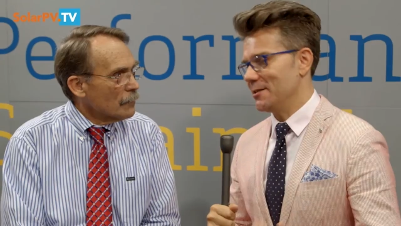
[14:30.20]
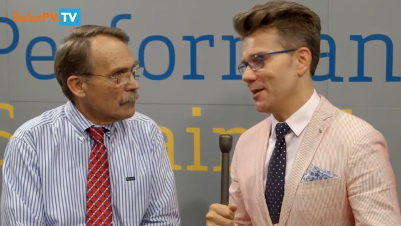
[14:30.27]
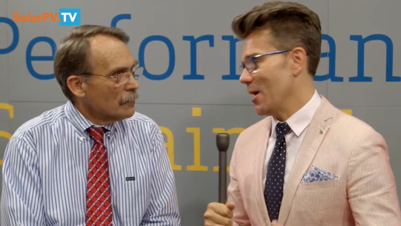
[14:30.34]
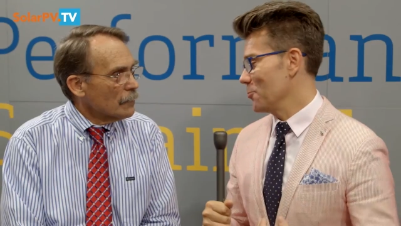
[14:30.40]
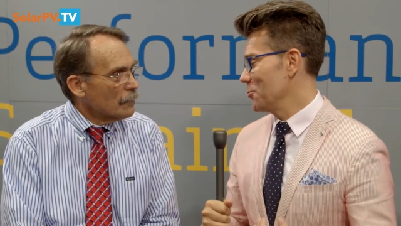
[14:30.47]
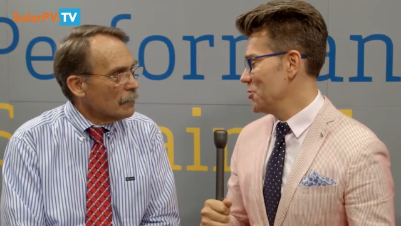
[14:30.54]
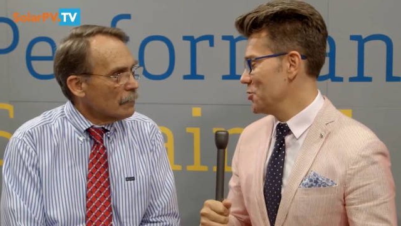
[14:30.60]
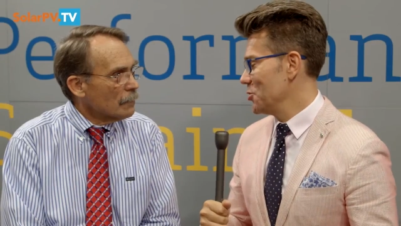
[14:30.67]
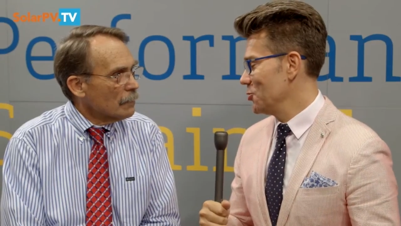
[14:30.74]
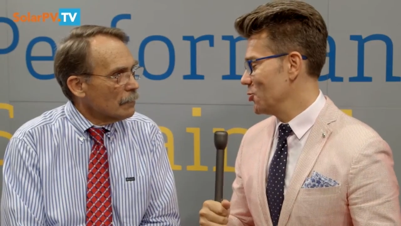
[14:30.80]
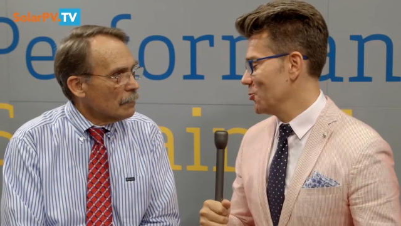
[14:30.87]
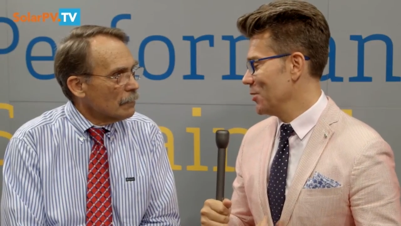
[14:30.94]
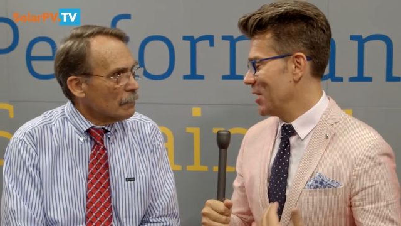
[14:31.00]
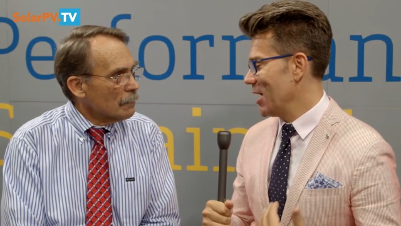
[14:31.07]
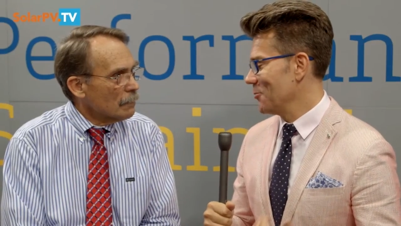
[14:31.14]
Speaker 1: the ambition to
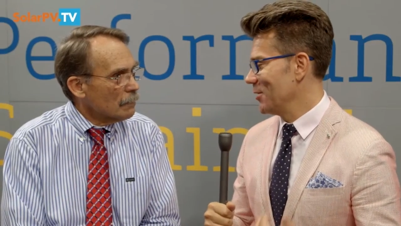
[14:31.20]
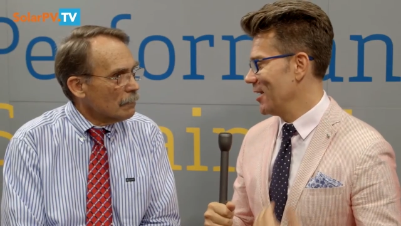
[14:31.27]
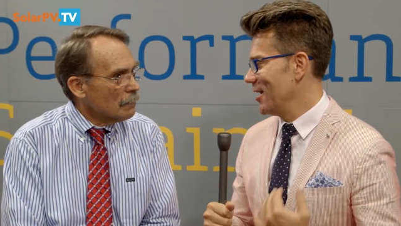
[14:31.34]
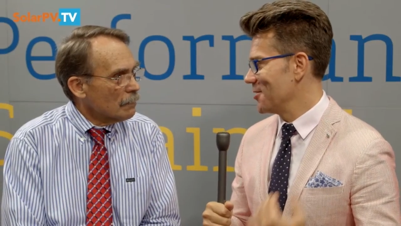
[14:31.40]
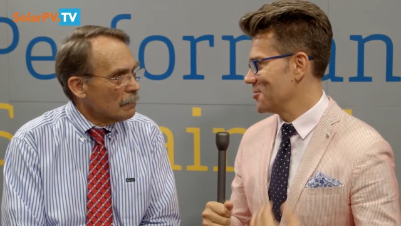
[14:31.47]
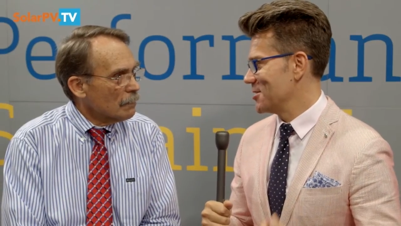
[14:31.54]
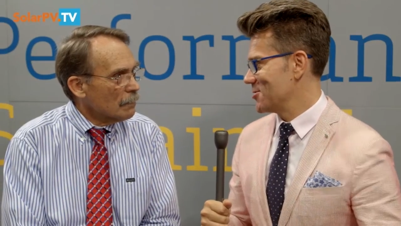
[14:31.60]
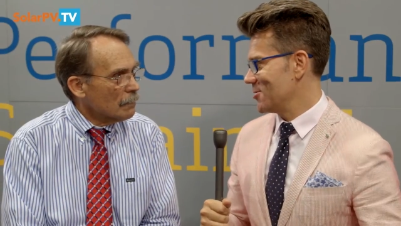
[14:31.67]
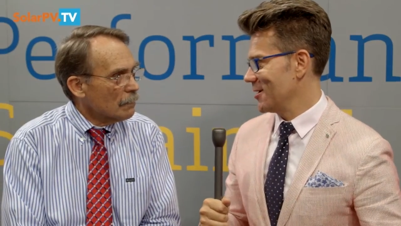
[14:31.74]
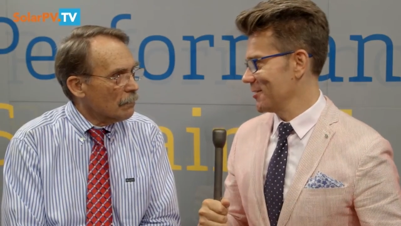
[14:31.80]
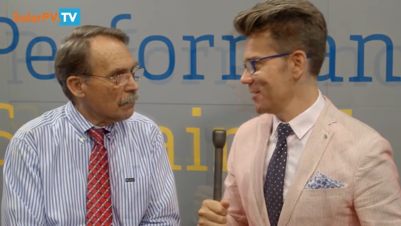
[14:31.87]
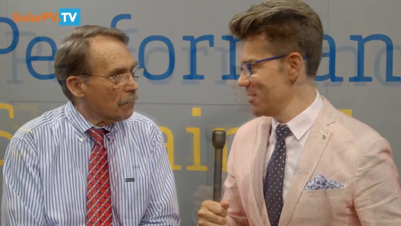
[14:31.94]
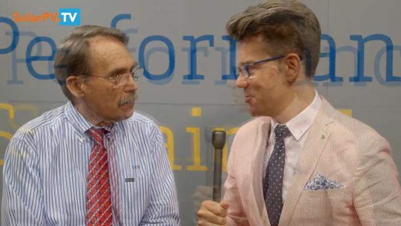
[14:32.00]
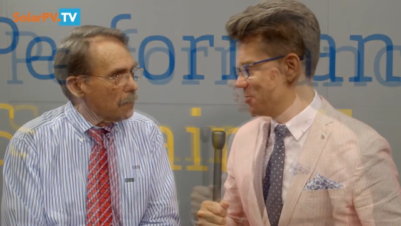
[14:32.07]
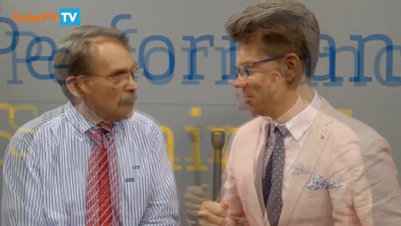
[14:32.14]
become the largest solar
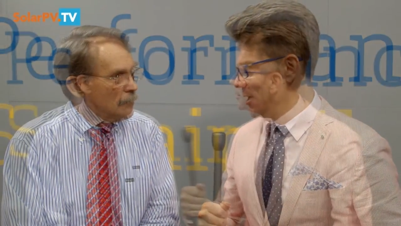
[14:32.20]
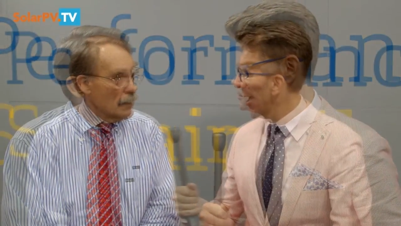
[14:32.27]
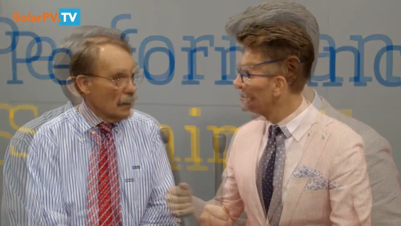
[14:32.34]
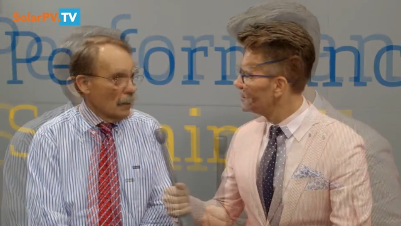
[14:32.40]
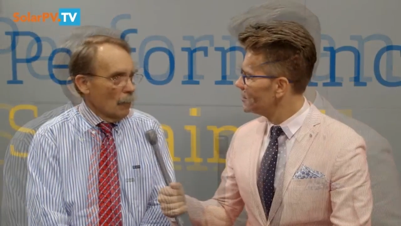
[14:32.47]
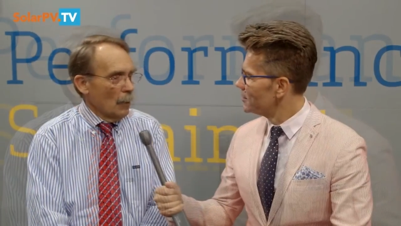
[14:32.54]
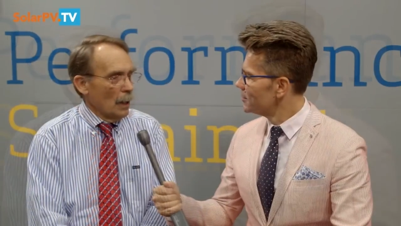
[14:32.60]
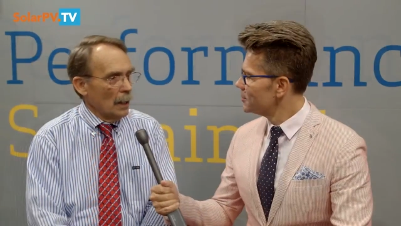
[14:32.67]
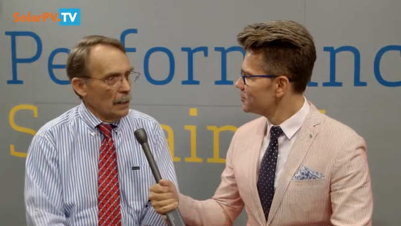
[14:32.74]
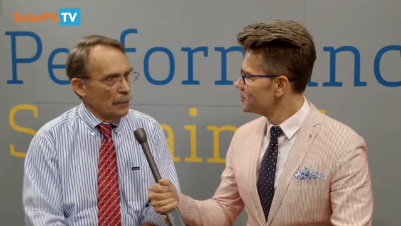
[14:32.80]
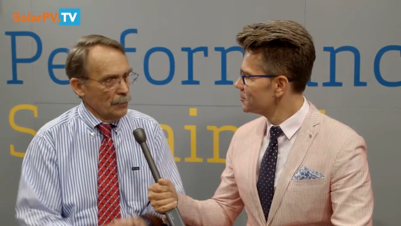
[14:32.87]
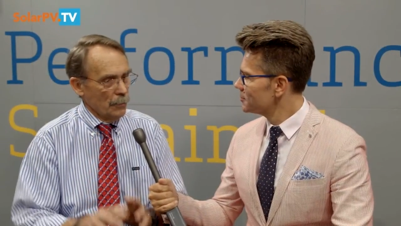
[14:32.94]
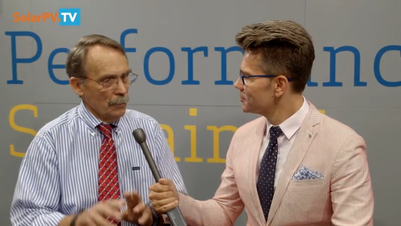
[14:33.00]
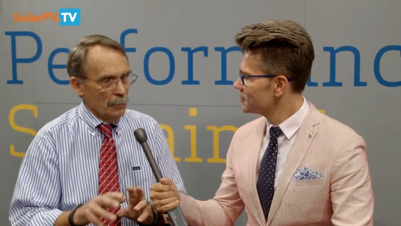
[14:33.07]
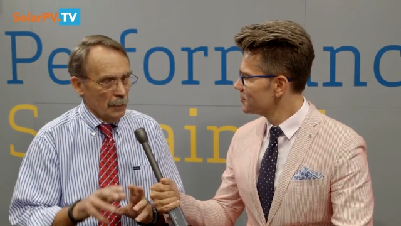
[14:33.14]
nation.
Speaker 2: Well, I
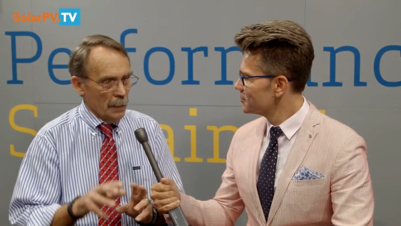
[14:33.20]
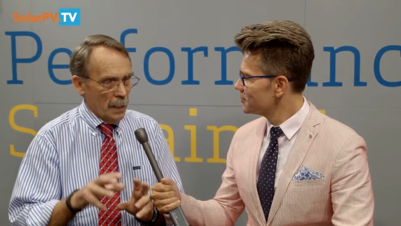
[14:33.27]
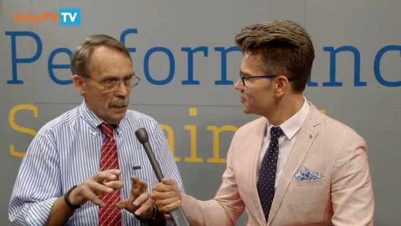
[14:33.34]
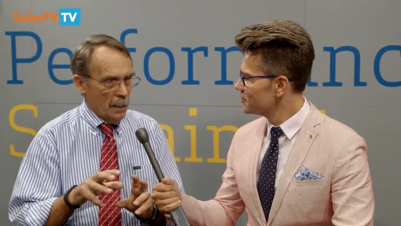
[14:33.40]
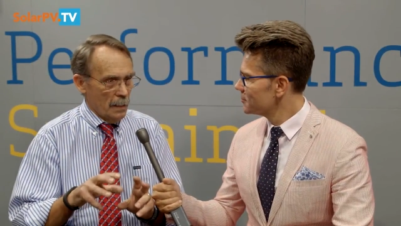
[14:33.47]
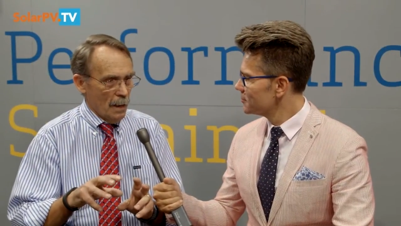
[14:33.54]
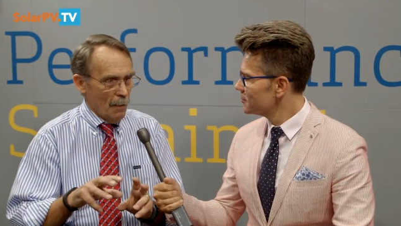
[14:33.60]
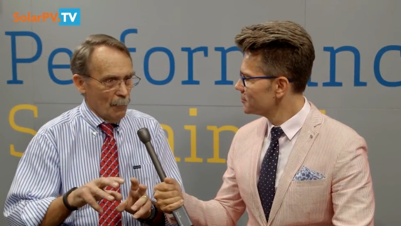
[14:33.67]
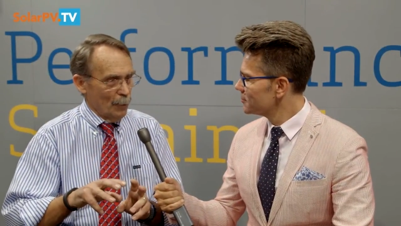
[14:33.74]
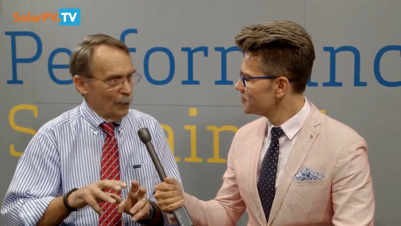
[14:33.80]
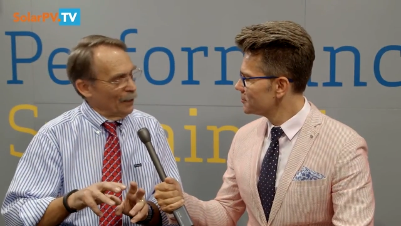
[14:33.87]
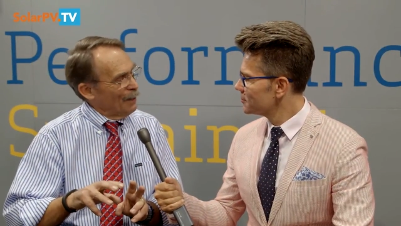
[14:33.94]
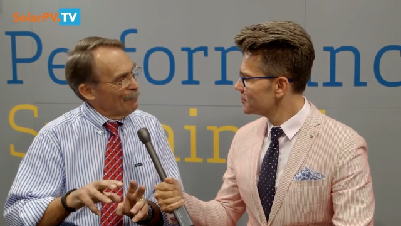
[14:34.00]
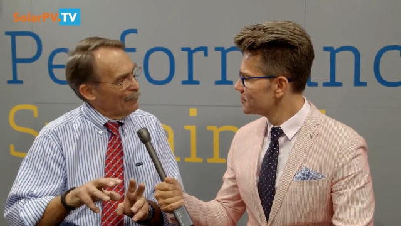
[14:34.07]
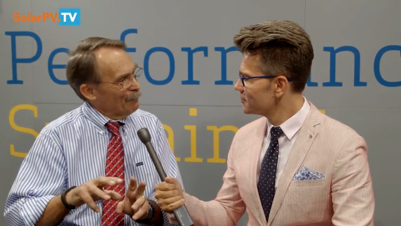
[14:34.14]
certainly would
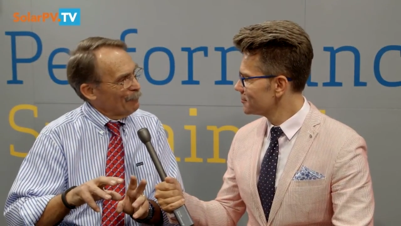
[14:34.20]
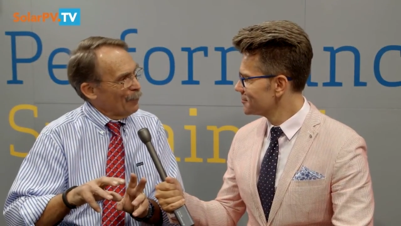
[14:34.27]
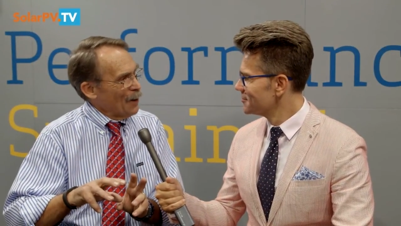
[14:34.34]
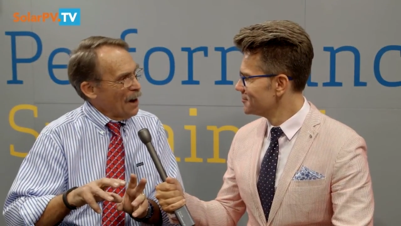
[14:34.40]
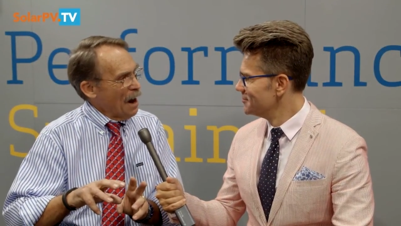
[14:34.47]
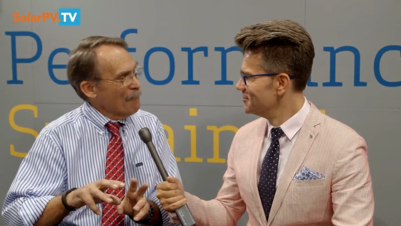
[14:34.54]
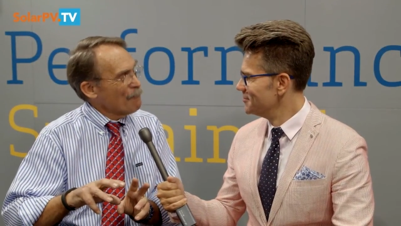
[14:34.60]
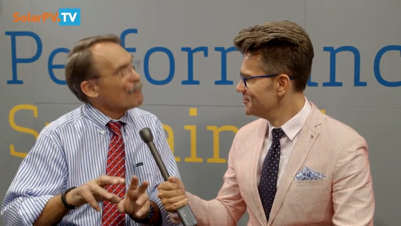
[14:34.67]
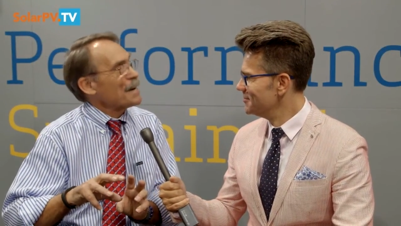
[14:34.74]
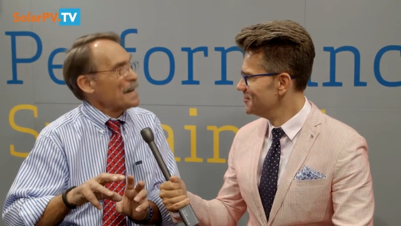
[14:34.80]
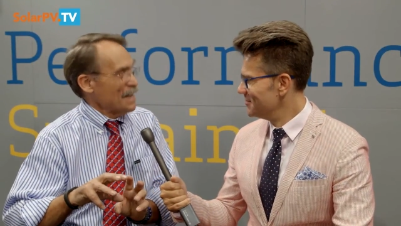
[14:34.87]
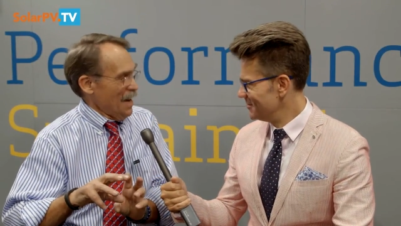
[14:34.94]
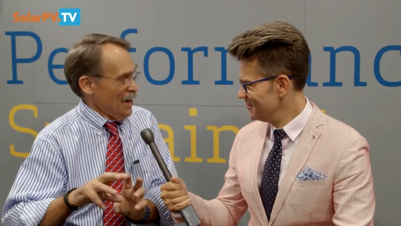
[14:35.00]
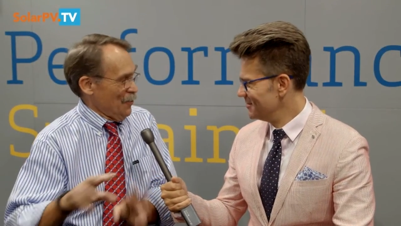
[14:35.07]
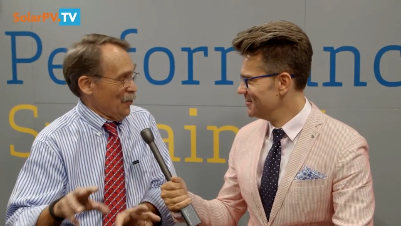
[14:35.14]
love it for every
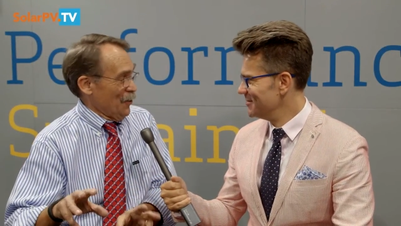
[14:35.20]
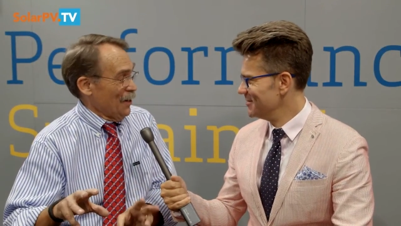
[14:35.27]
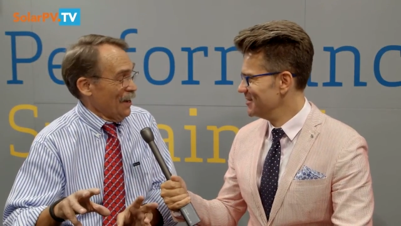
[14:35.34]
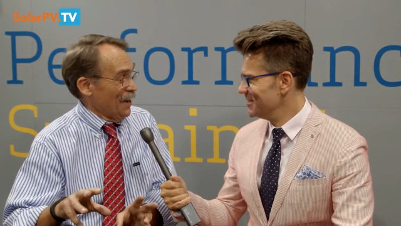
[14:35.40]
nation